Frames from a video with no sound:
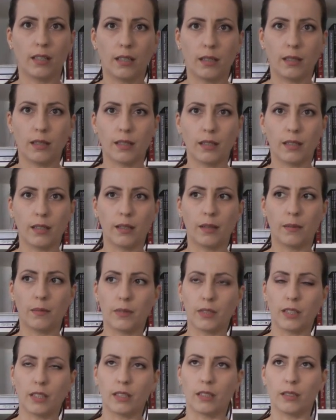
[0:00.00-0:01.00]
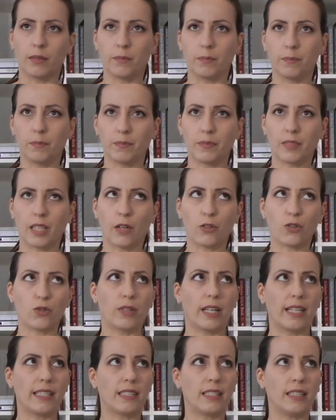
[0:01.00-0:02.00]
how
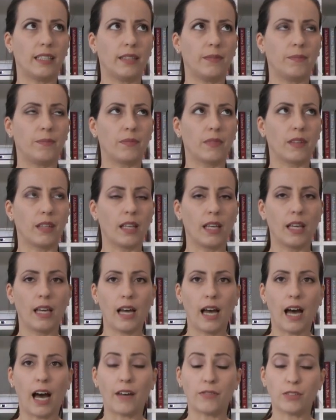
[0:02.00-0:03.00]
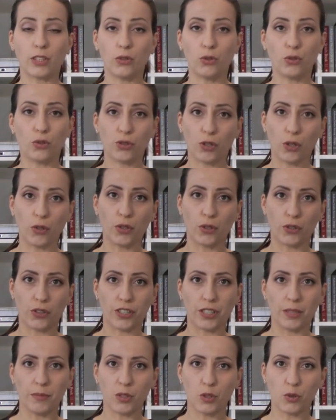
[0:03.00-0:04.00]
should I say, after you sew your
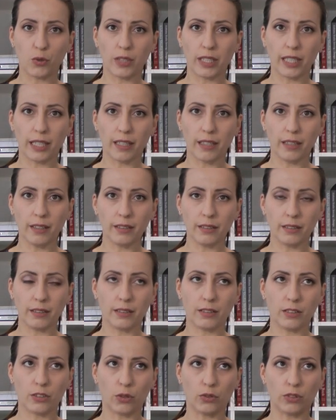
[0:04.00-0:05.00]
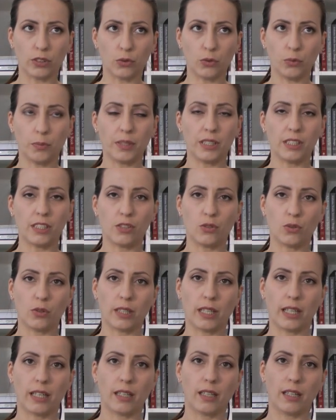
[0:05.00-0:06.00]
seams together, so the two pieces
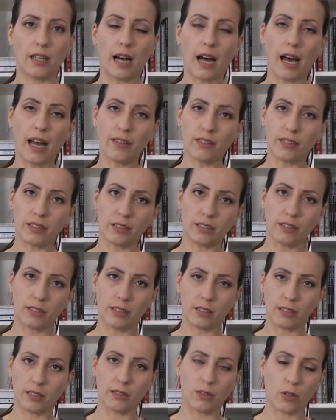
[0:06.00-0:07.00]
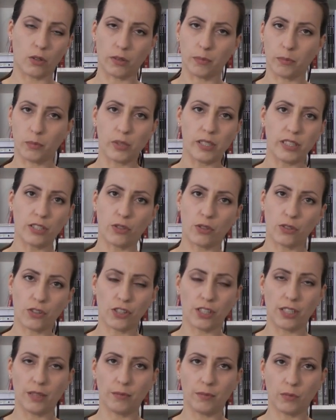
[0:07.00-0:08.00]
together, iron or press your
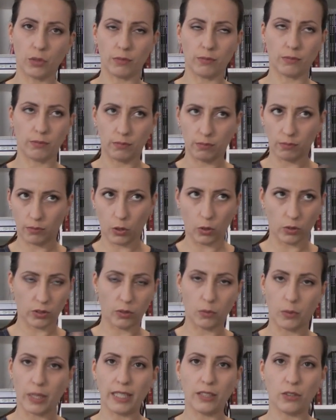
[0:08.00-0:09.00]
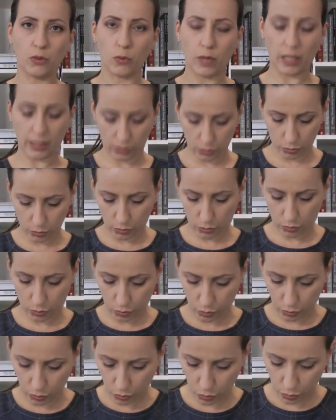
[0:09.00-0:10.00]
seam on the way you want to
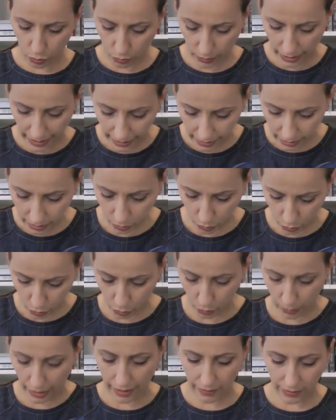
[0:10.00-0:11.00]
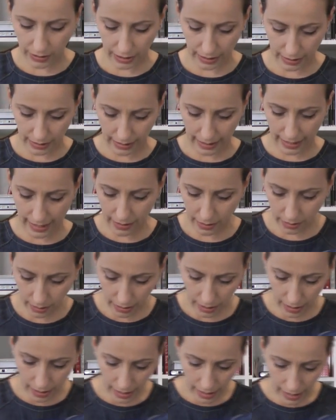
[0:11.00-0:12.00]
wear it or to have it at the end,
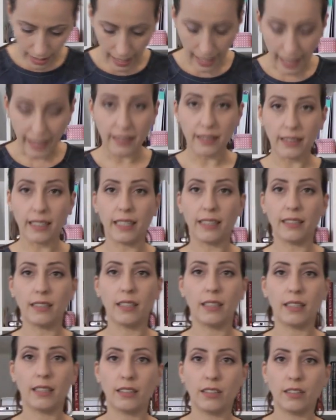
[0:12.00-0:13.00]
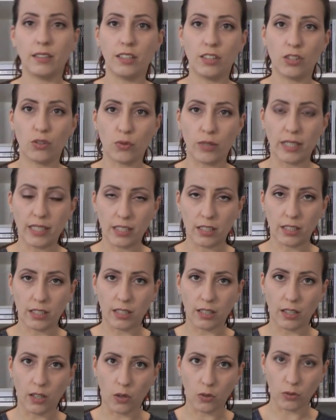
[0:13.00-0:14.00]
and then
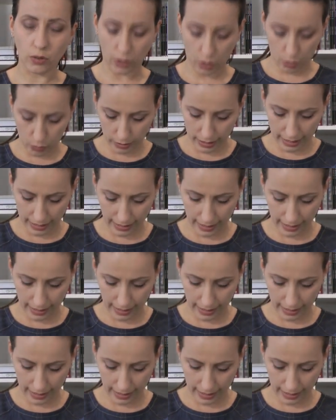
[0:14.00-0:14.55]
distress on that